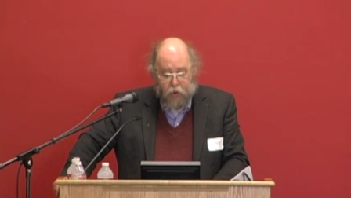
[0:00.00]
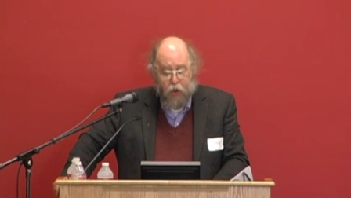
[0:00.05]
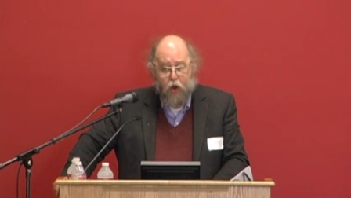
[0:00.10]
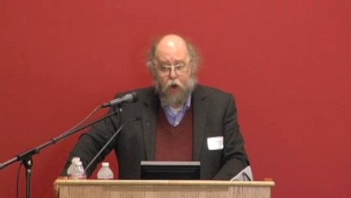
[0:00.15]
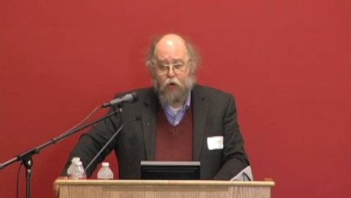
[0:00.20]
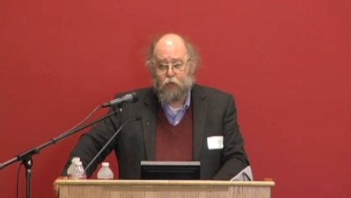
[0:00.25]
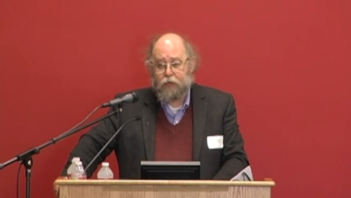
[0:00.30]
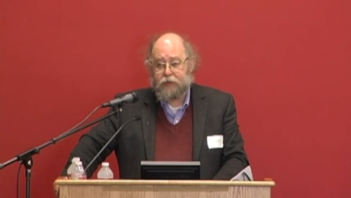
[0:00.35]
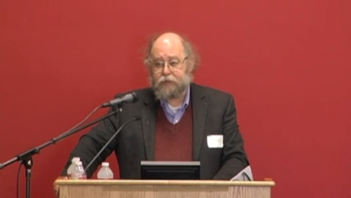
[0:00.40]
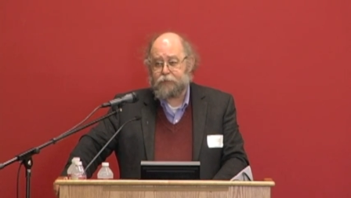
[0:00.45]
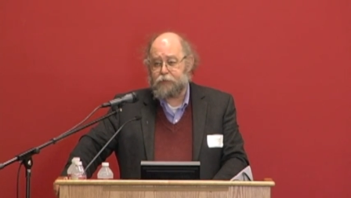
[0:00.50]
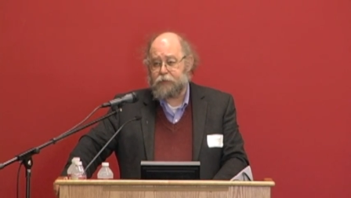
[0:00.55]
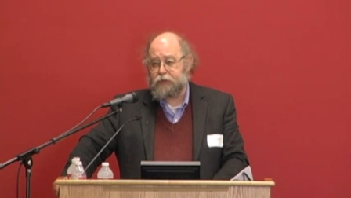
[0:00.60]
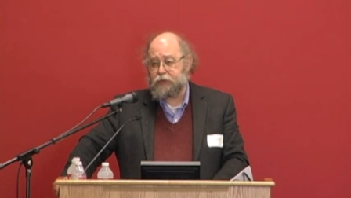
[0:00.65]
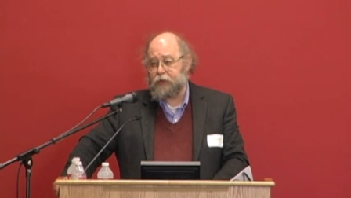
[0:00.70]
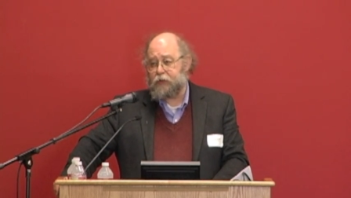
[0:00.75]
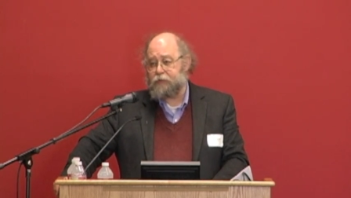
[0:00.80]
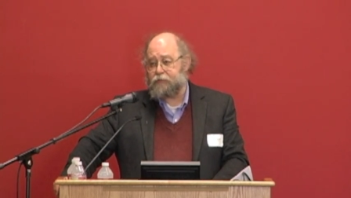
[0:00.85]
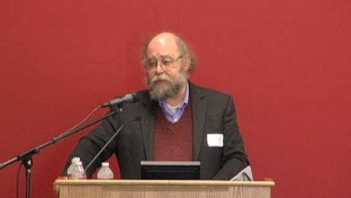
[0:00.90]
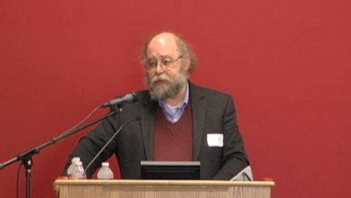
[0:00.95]
always
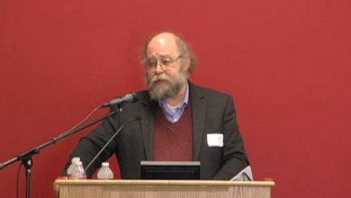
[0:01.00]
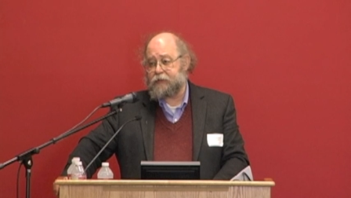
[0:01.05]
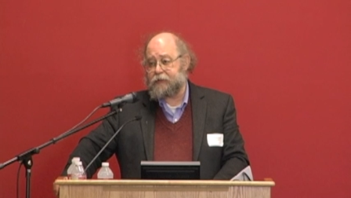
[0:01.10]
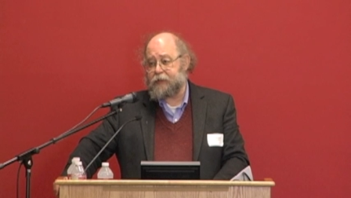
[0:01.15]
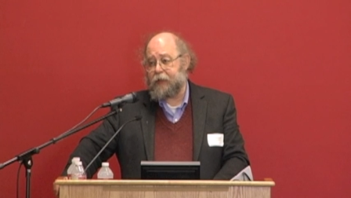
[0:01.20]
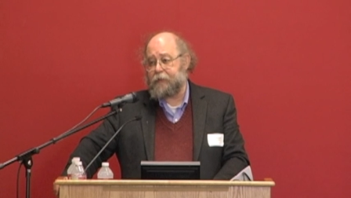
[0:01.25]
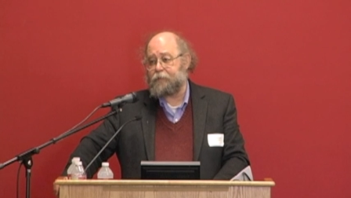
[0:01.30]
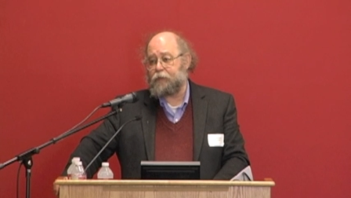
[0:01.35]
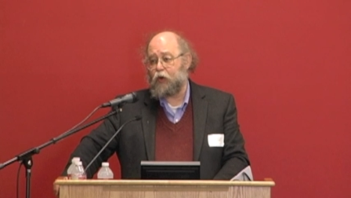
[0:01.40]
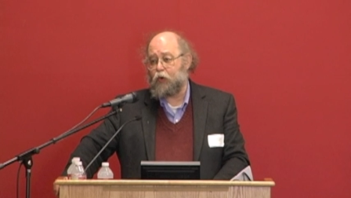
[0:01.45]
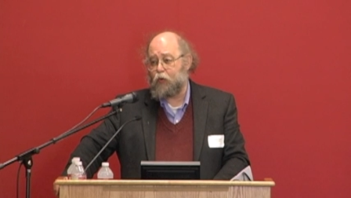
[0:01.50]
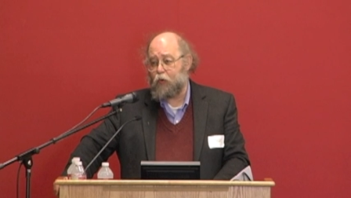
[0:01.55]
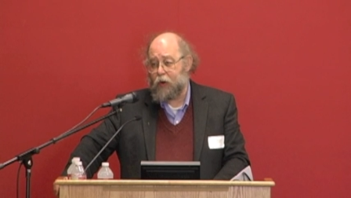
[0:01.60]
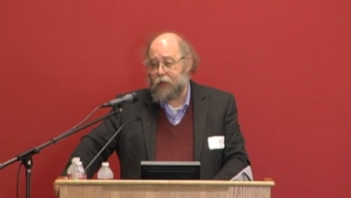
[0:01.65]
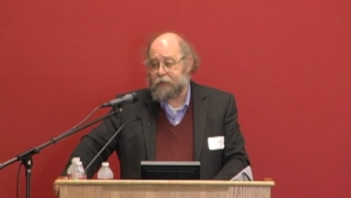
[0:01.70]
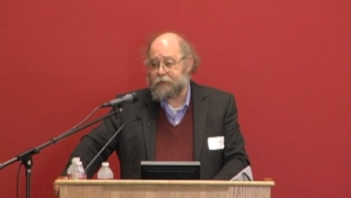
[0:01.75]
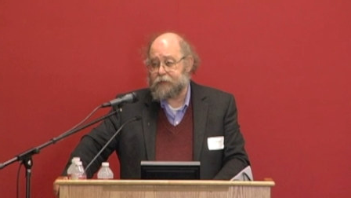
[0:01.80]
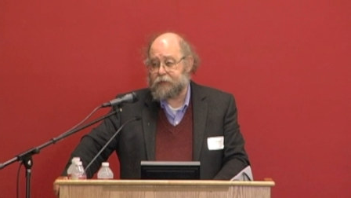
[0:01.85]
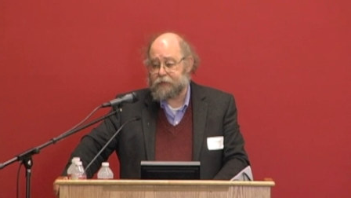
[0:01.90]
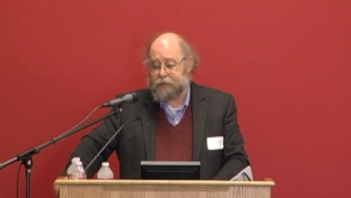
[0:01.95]
preserves the same
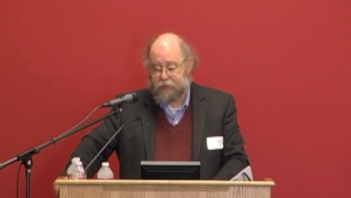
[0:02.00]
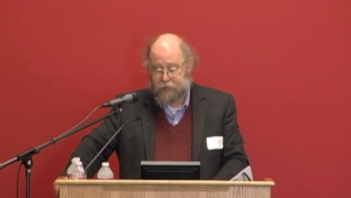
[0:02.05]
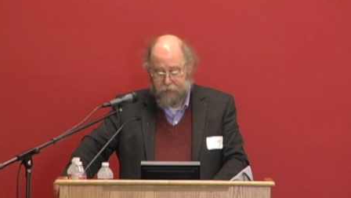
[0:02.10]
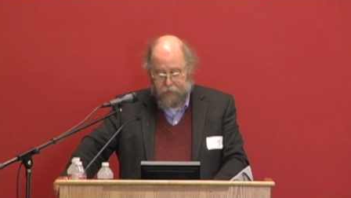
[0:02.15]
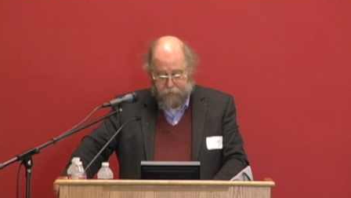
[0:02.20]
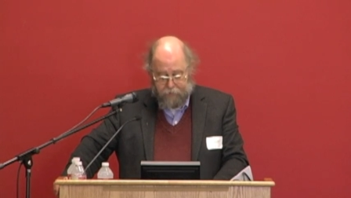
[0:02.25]
quantity